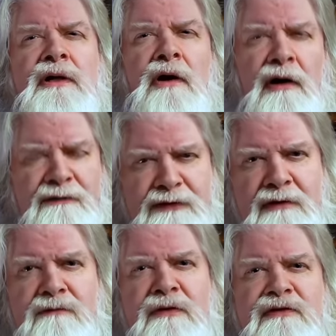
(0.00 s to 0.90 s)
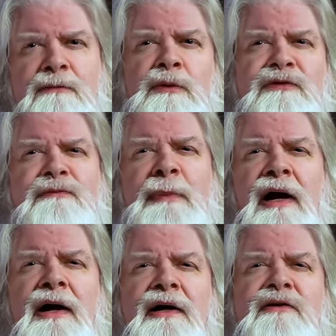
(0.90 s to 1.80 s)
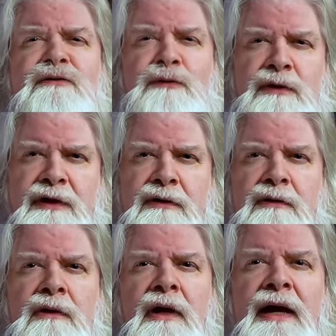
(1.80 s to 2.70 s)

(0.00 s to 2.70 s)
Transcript: often invisible spies for Laeral,